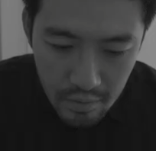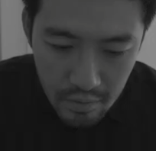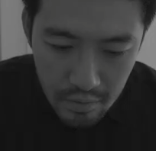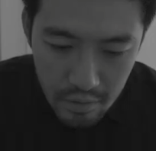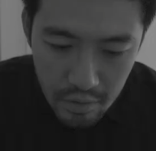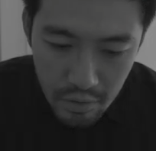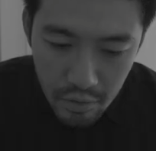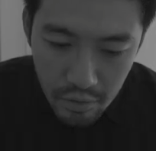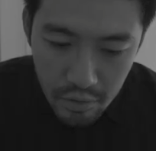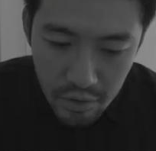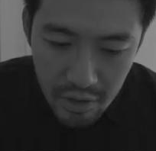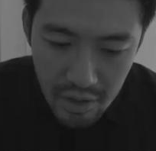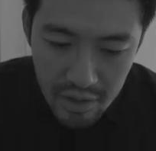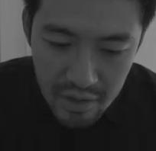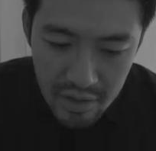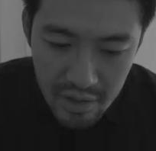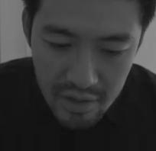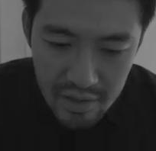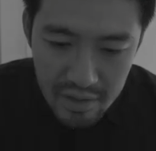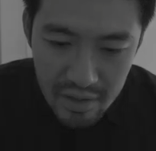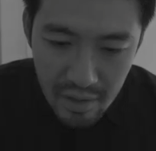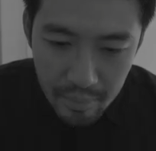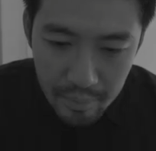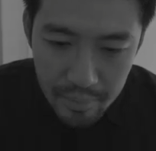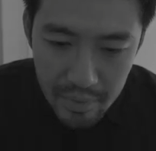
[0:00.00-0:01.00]
So this
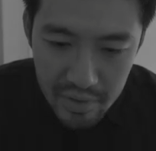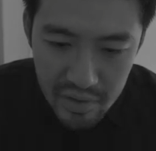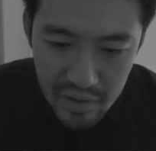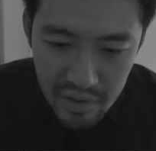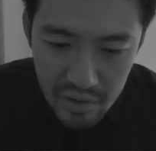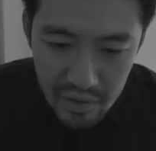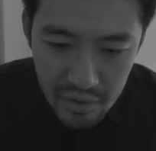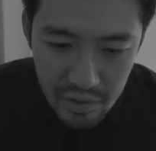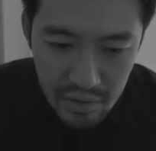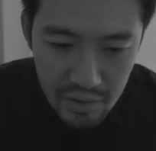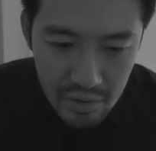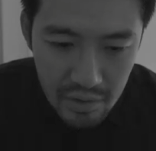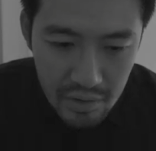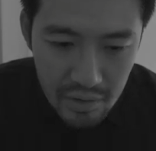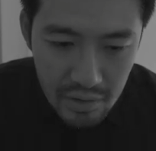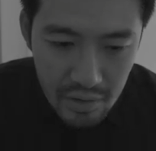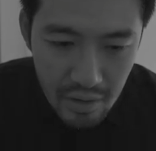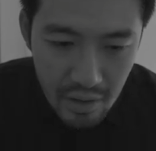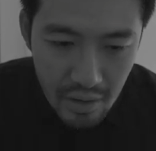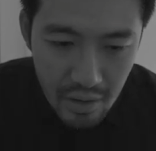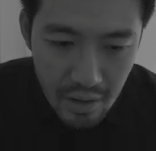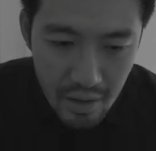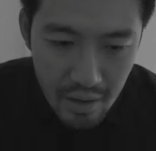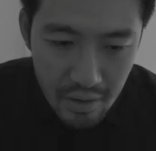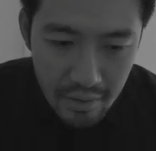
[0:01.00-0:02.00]
is the business
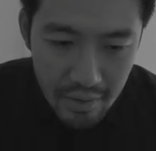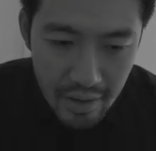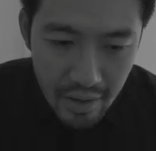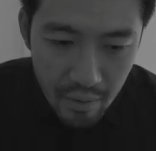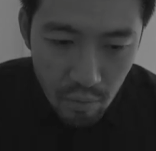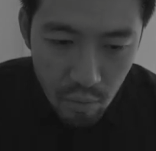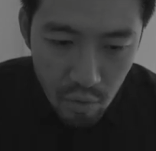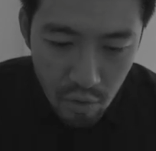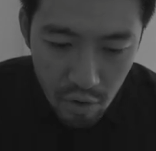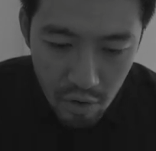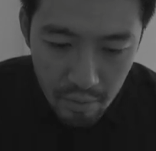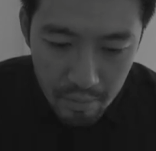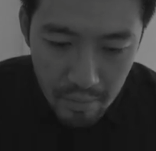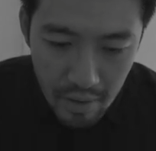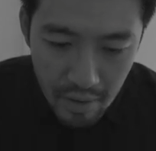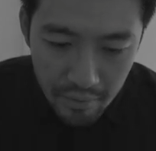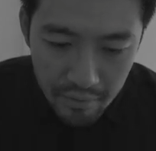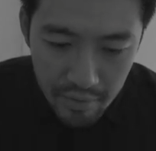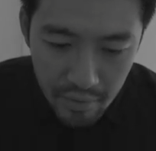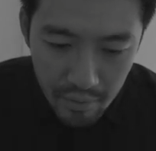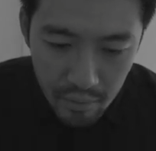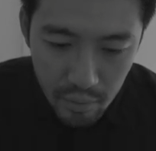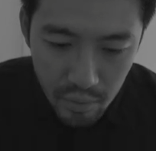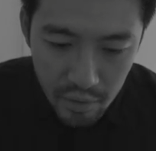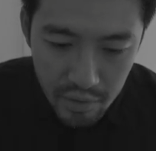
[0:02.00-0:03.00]
that Warren
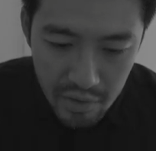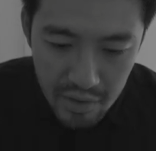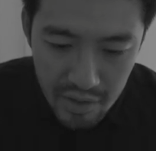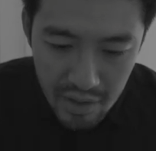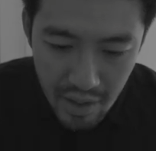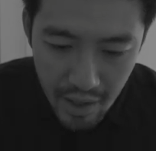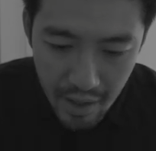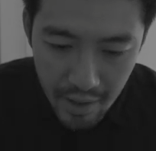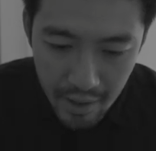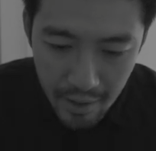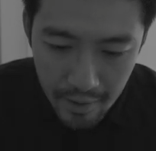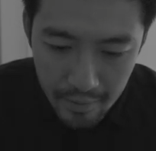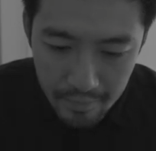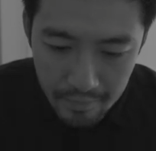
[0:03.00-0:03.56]
Buffett would say.